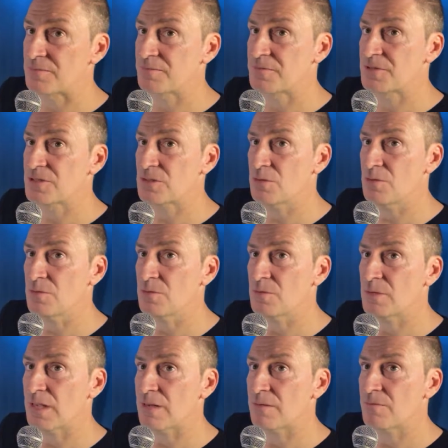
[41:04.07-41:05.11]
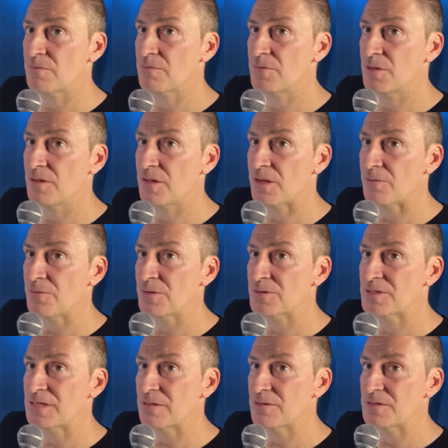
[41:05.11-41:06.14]
so really like a real
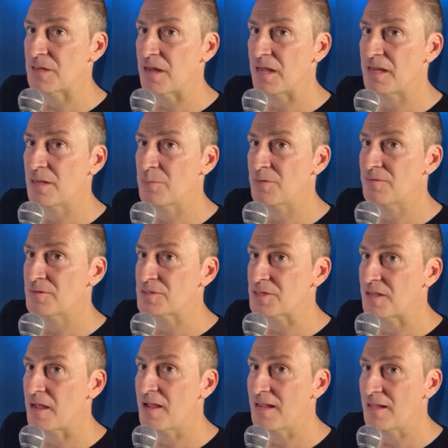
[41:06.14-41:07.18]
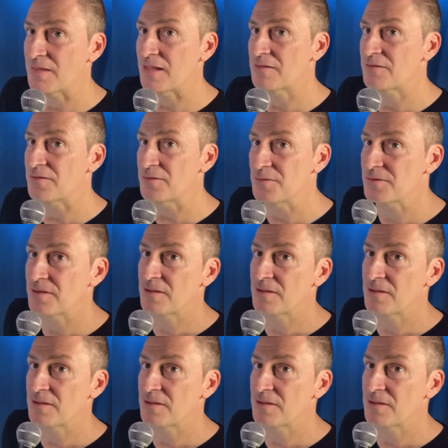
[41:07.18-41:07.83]
skeleton. I can't believe there's a guy in that suit.